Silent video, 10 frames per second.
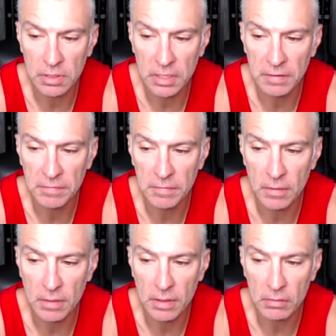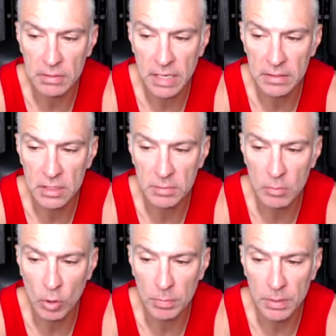if there tends to be
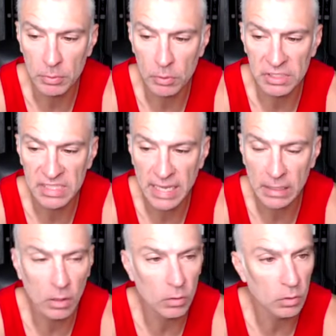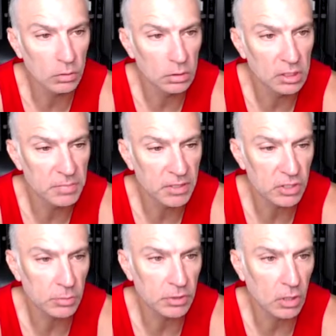more people staying local,
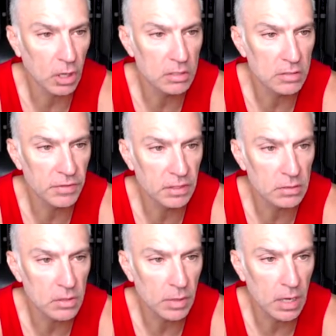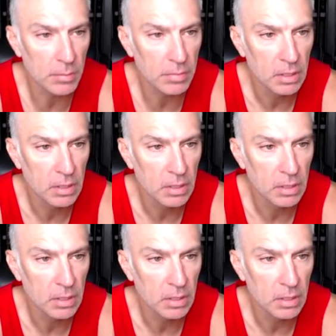especially with the cost of things going up.